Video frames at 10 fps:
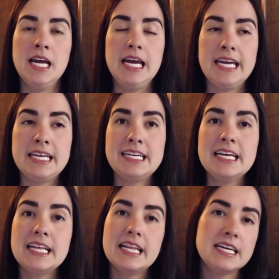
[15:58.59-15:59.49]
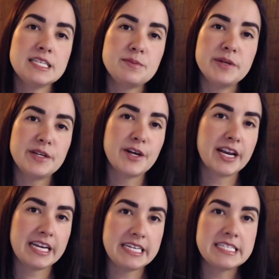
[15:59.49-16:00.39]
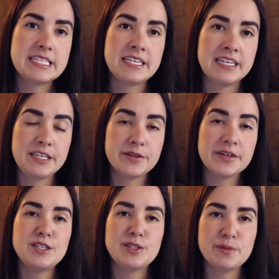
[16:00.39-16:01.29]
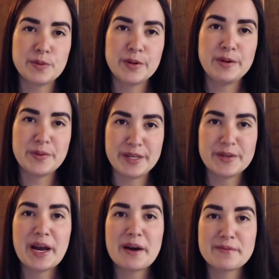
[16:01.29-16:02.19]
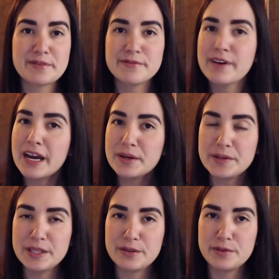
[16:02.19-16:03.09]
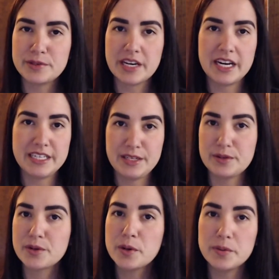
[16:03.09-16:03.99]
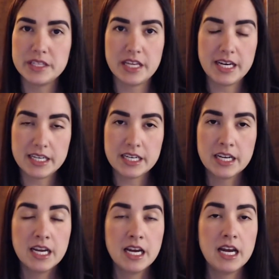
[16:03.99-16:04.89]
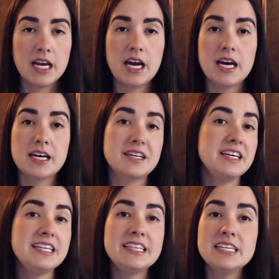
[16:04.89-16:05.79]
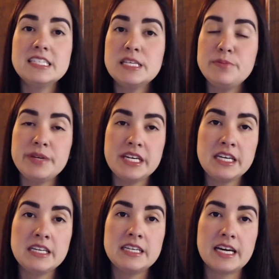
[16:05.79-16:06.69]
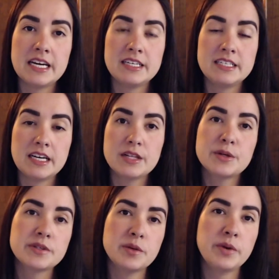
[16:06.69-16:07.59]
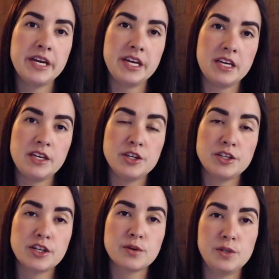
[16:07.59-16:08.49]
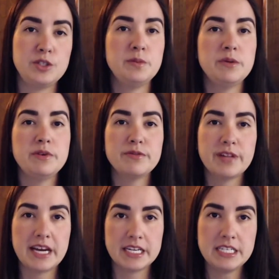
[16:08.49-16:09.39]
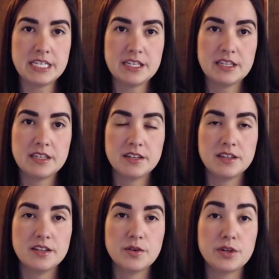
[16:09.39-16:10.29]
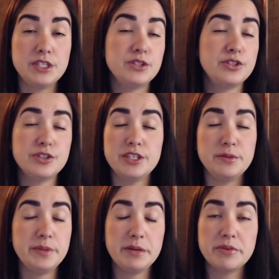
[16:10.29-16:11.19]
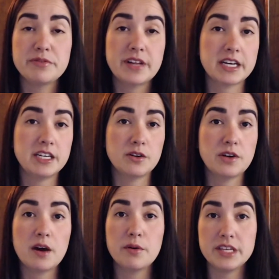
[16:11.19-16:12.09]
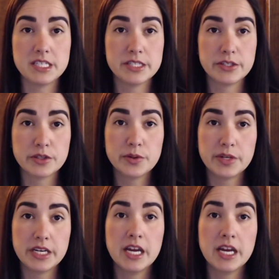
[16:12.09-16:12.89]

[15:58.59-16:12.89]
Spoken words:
And last but not least, you to the point where you have a final interview guide and you go with it. It doesn't mean that along the way you're not going to be reflecting, or you shouldn't be reflecting on how things are going.